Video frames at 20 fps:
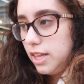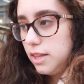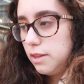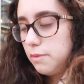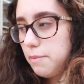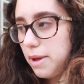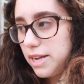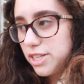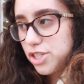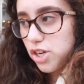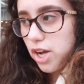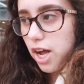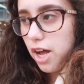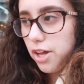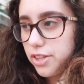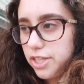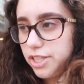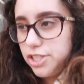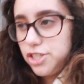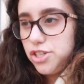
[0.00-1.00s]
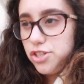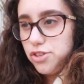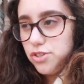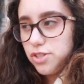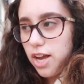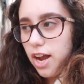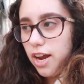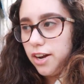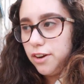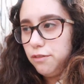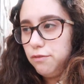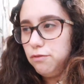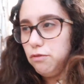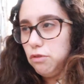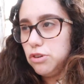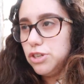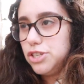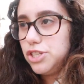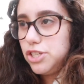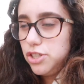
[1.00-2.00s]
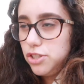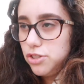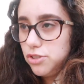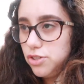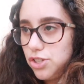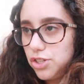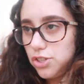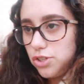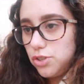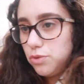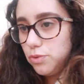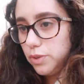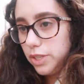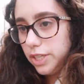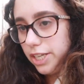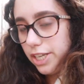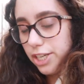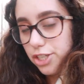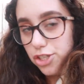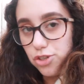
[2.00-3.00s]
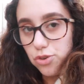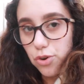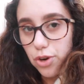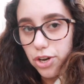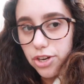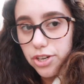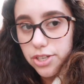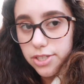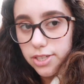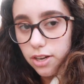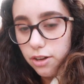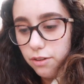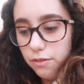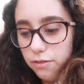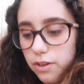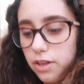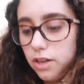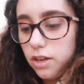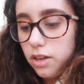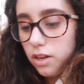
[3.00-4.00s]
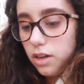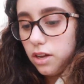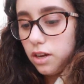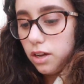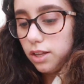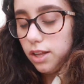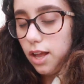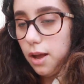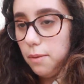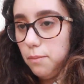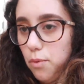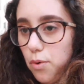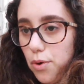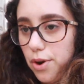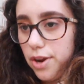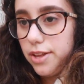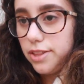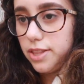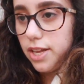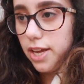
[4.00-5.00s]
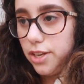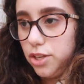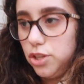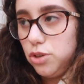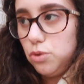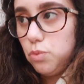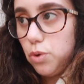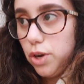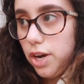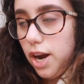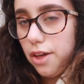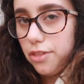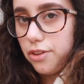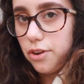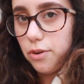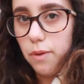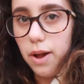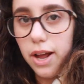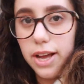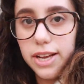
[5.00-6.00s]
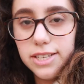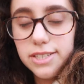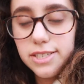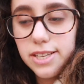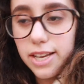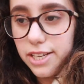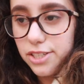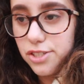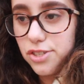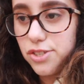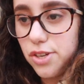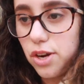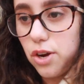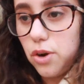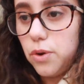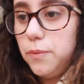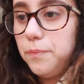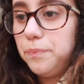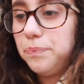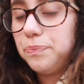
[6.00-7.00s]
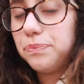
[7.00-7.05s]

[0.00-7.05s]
the mental health issues kind of force you to really enjoy yourself a lot more than you would otherwise. And so